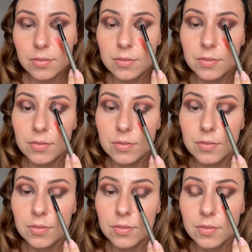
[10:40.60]

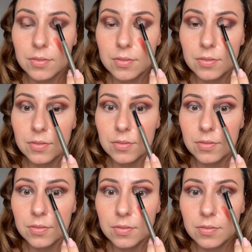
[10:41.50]

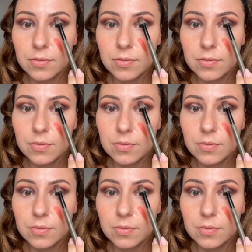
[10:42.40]
No one is speaking in this clip.